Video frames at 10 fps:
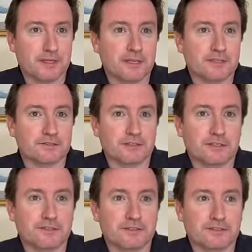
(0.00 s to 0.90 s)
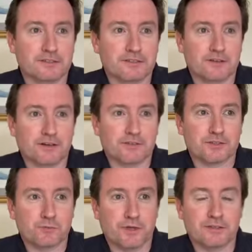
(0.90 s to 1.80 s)
So the instances that I've
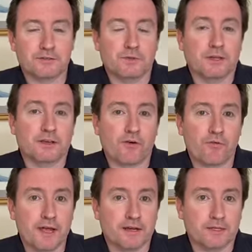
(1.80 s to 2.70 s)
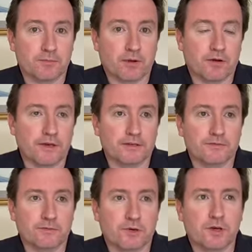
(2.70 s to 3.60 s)
seen where this has been incorrectly applied is
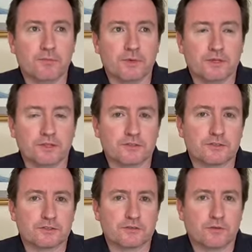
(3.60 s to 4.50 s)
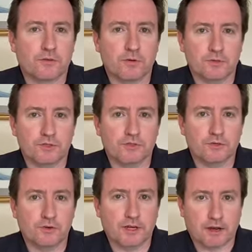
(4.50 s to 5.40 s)
for a company that's quite
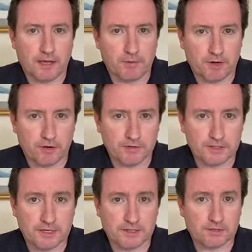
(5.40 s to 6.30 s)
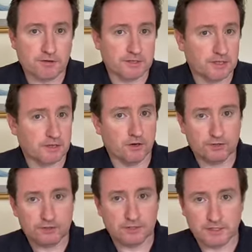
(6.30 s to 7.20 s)
mature in claiming R&D tax credits. They're
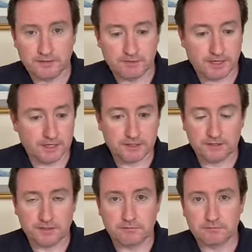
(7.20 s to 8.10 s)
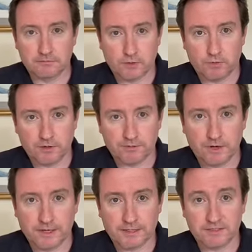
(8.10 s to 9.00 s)
constantly engaged in
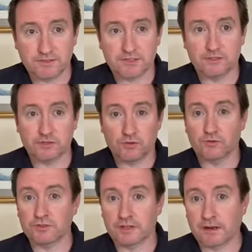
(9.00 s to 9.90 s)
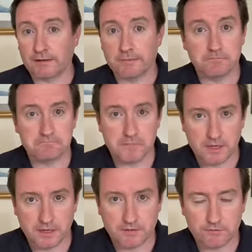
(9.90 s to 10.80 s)
qualifying activity, so there is a claim
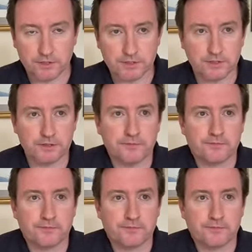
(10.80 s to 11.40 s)
every year.